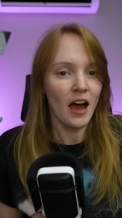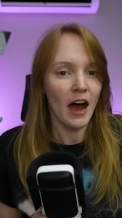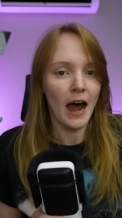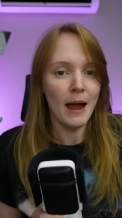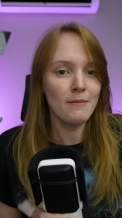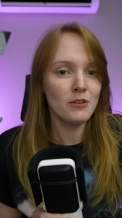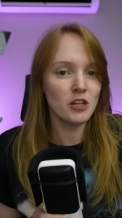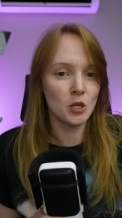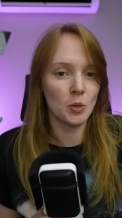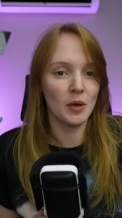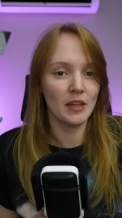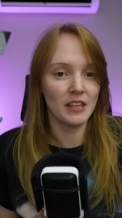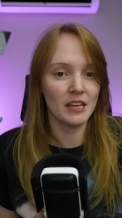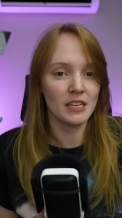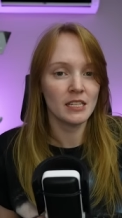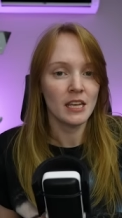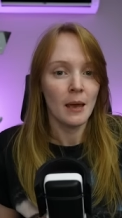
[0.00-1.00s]
I'm doing
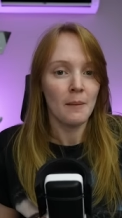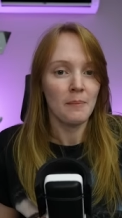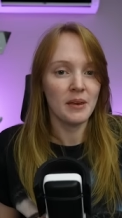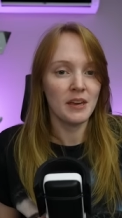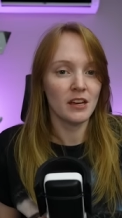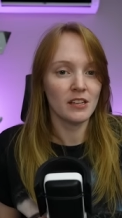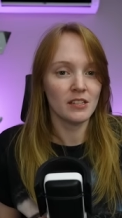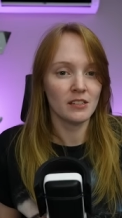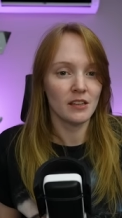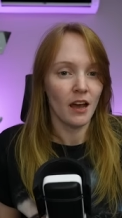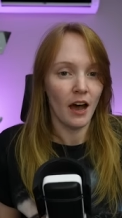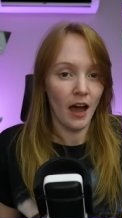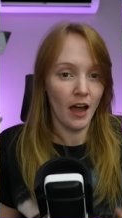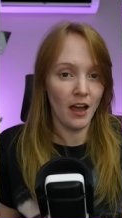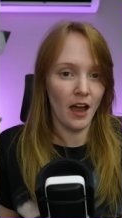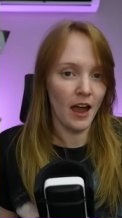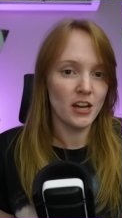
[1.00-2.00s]
this because
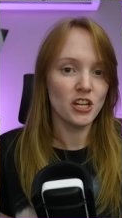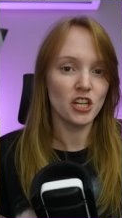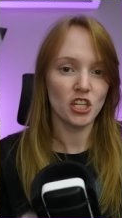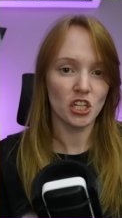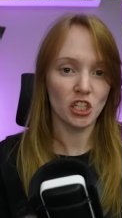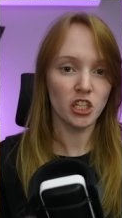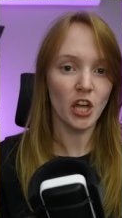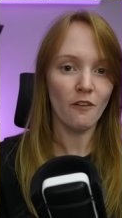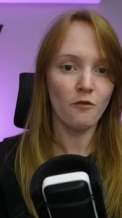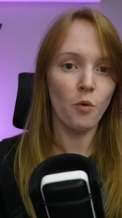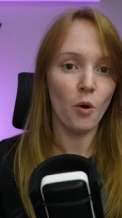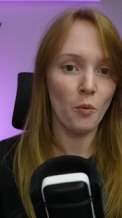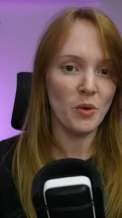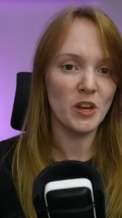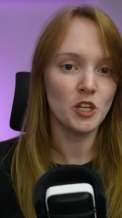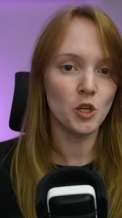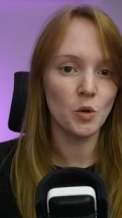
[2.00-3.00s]
I just love
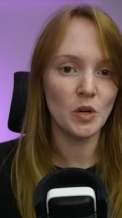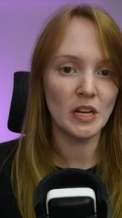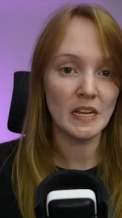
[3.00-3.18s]
what we do